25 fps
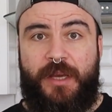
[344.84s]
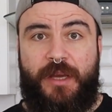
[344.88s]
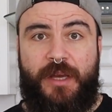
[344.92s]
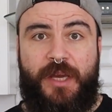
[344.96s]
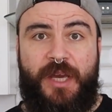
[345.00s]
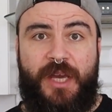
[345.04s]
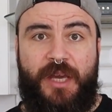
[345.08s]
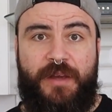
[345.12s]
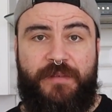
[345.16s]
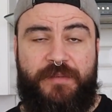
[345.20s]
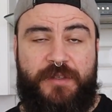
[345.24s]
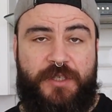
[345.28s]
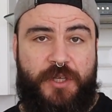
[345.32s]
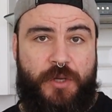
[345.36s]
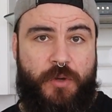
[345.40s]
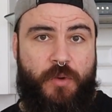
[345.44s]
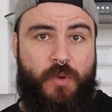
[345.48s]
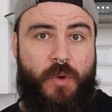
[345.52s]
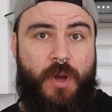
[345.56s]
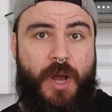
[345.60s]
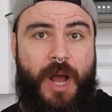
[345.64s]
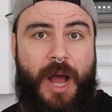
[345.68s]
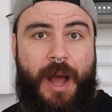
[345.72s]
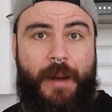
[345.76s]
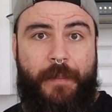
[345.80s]
gives you
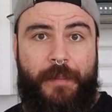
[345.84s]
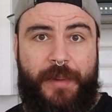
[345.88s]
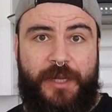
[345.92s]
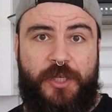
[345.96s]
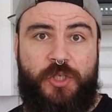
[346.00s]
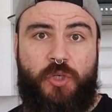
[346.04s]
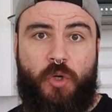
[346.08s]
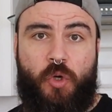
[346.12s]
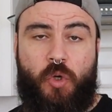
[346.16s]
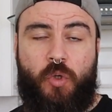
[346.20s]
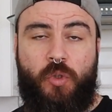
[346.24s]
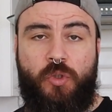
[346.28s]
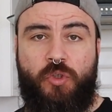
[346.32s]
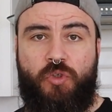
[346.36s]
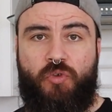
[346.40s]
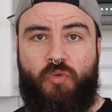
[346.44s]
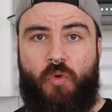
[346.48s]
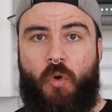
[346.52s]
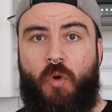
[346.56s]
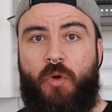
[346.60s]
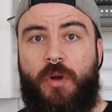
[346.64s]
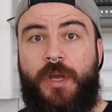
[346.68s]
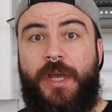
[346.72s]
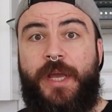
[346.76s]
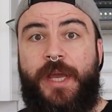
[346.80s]
a major
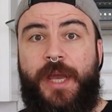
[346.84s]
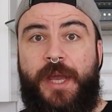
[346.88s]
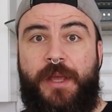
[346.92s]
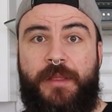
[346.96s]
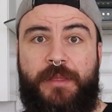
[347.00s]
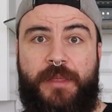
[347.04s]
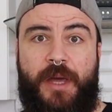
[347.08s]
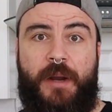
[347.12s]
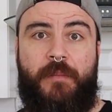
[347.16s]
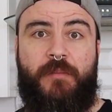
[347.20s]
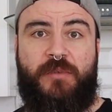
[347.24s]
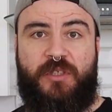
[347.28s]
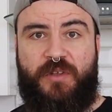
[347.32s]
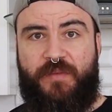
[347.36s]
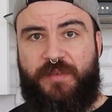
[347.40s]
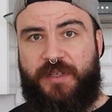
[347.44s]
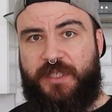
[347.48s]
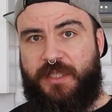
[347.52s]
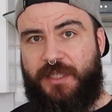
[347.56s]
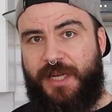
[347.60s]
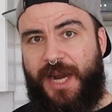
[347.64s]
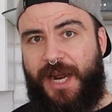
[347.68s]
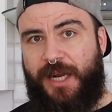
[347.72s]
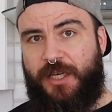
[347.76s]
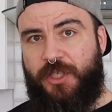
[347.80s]
control in terms of
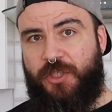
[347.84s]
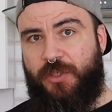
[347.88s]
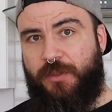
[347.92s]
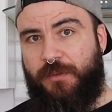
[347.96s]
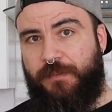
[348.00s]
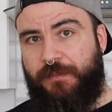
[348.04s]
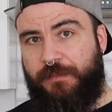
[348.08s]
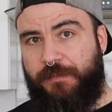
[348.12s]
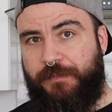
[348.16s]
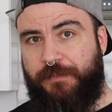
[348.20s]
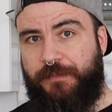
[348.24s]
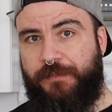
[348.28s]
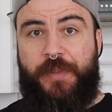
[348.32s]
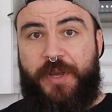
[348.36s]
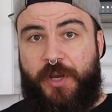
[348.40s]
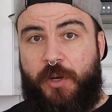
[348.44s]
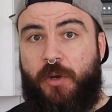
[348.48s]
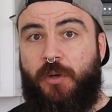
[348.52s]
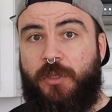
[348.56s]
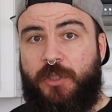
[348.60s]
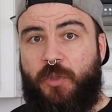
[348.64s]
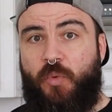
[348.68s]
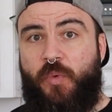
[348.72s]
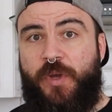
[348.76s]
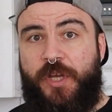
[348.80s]
extraction,
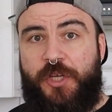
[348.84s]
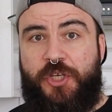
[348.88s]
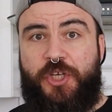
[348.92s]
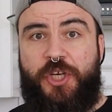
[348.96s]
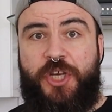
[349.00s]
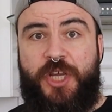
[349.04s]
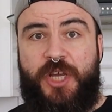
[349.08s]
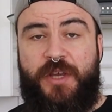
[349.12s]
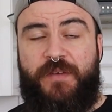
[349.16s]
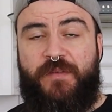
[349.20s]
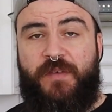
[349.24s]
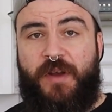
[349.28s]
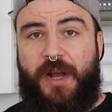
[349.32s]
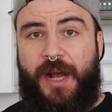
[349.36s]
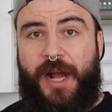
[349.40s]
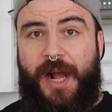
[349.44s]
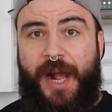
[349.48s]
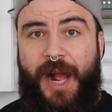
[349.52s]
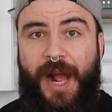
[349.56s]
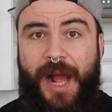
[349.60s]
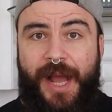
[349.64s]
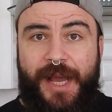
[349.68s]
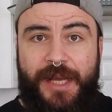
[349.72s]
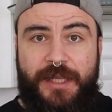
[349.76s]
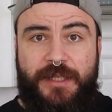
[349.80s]
because we achieve a
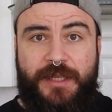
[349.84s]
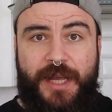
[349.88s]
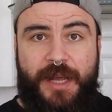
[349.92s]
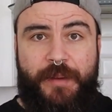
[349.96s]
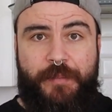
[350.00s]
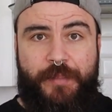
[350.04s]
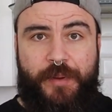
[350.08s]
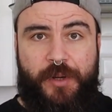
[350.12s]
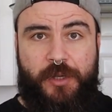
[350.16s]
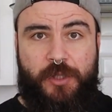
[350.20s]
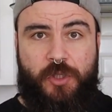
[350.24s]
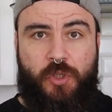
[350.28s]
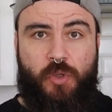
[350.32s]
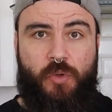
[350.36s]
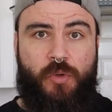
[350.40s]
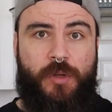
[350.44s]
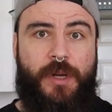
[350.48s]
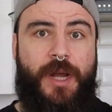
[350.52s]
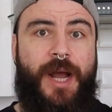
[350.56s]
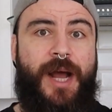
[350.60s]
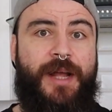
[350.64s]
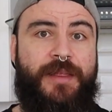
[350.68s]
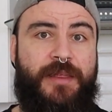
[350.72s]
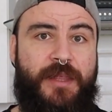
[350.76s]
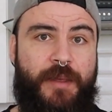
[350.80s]
high temperature
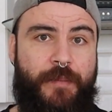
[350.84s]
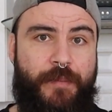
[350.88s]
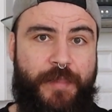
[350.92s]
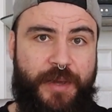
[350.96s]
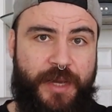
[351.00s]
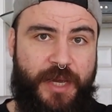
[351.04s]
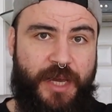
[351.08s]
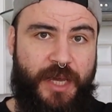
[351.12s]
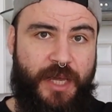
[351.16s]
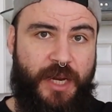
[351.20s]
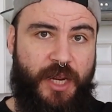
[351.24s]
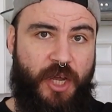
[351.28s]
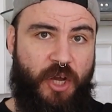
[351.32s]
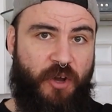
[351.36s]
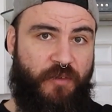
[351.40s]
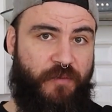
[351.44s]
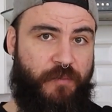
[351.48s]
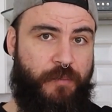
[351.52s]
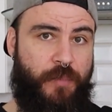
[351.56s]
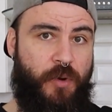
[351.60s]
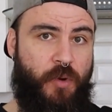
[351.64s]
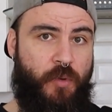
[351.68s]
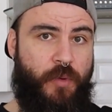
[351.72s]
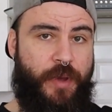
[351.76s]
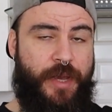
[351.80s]
at the beginning
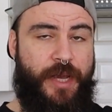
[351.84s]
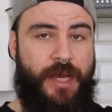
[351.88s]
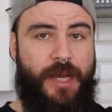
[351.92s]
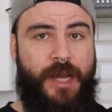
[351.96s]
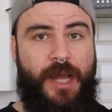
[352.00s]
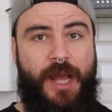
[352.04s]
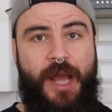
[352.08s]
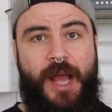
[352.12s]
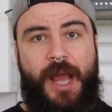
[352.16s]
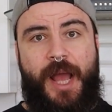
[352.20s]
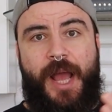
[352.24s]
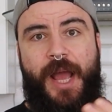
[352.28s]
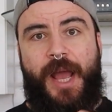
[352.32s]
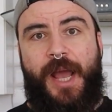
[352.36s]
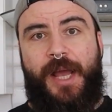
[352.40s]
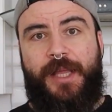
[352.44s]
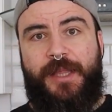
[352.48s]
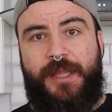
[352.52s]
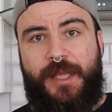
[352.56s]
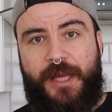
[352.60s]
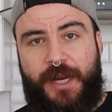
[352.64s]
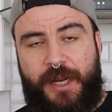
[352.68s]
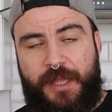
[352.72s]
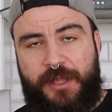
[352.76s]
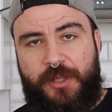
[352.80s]
of brewing
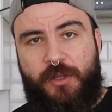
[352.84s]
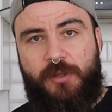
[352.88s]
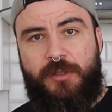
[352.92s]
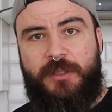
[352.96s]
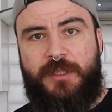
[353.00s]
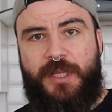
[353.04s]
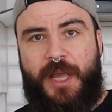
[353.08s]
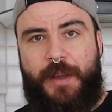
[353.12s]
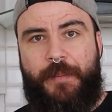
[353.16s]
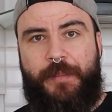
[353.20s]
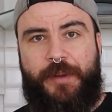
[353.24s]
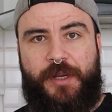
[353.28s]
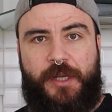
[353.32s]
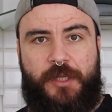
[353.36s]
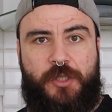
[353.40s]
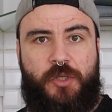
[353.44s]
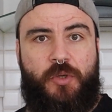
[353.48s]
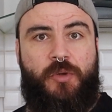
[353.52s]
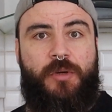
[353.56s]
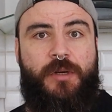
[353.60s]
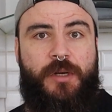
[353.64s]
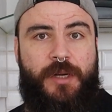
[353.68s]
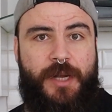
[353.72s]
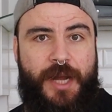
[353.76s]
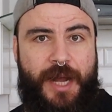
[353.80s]
and a reduced
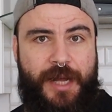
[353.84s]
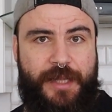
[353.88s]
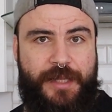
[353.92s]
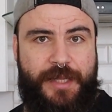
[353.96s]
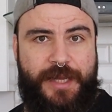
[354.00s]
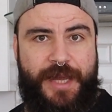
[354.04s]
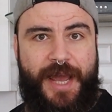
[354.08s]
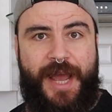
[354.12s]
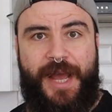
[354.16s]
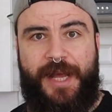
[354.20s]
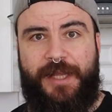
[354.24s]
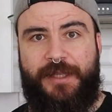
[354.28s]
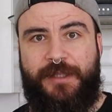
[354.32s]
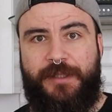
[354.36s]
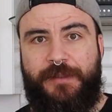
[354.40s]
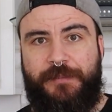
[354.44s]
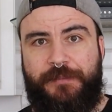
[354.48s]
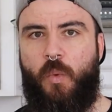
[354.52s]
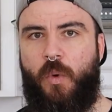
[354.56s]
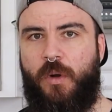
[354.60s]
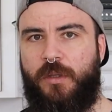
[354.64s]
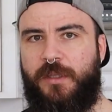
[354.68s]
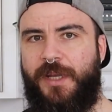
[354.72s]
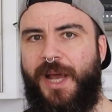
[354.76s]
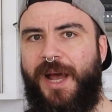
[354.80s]
temperature at the end.
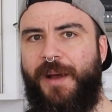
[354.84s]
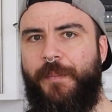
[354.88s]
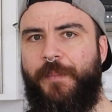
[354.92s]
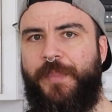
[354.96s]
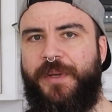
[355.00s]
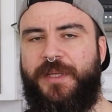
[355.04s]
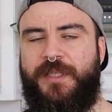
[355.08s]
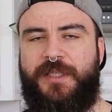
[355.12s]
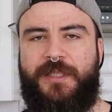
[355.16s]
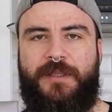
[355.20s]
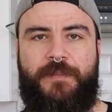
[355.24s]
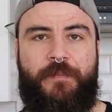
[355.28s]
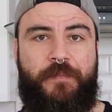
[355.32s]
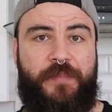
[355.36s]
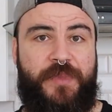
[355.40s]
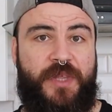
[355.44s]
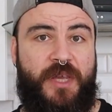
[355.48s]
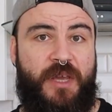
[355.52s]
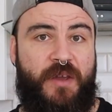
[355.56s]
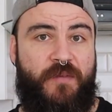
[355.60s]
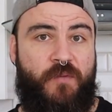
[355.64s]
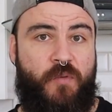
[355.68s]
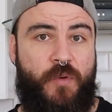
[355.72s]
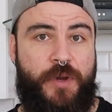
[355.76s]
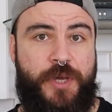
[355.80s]
What happens
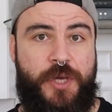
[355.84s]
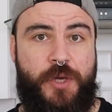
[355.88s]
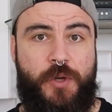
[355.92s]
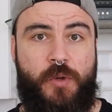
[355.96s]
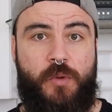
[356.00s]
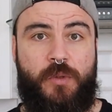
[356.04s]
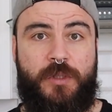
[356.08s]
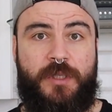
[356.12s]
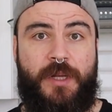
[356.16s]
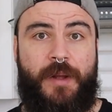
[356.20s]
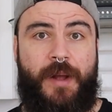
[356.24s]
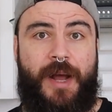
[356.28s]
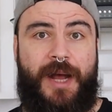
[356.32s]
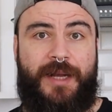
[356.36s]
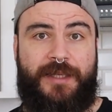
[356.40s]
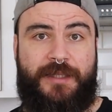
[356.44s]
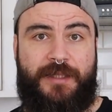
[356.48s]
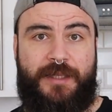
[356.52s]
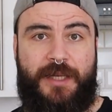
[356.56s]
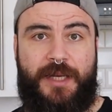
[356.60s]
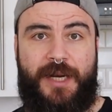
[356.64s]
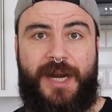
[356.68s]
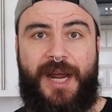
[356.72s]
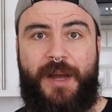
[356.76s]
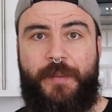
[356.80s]
if we use a
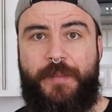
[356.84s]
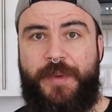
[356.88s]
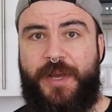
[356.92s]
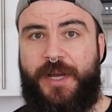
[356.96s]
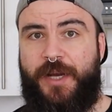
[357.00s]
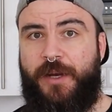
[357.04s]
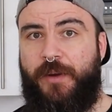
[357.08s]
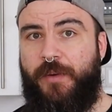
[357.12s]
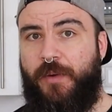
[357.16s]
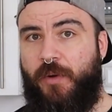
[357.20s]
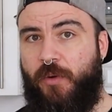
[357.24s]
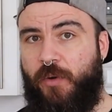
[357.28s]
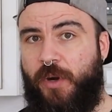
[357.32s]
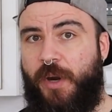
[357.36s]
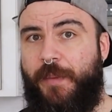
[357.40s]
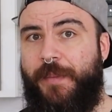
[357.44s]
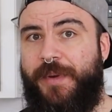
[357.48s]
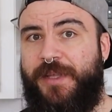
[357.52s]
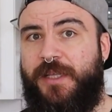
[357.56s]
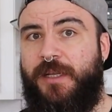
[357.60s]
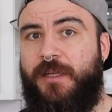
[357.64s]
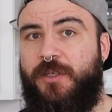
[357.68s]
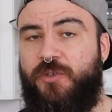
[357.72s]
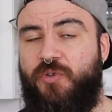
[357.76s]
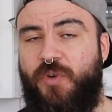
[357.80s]
ceramic or a
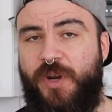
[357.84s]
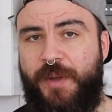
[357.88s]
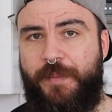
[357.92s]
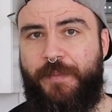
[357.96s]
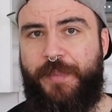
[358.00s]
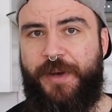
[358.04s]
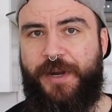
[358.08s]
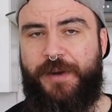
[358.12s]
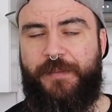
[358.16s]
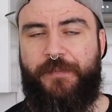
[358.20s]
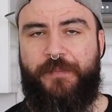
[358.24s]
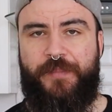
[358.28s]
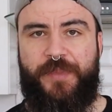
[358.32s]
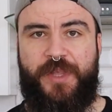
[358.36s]
metal dripper,